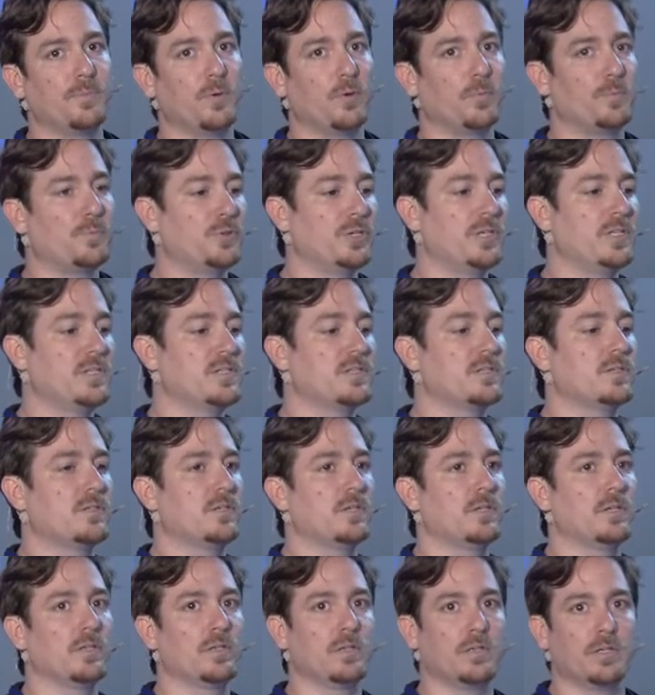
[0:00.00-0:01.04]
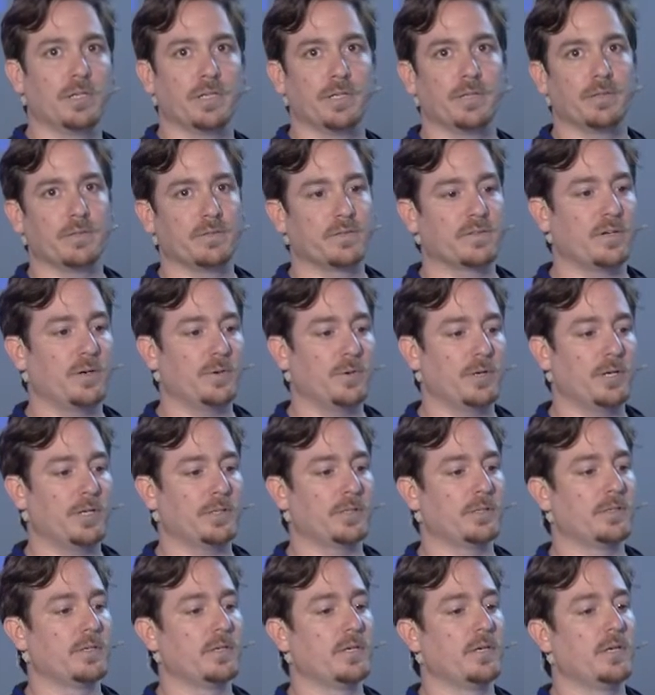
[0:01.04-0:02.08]
or pre-install and so
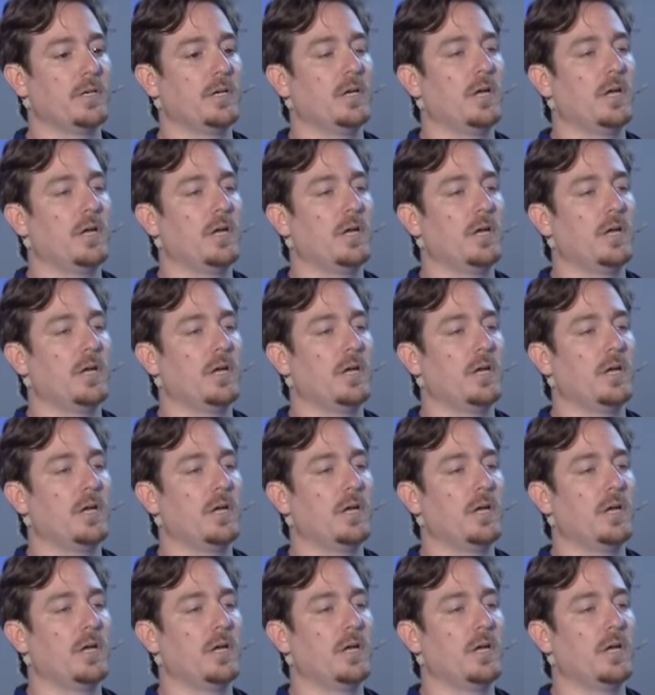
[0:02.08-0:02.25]
on.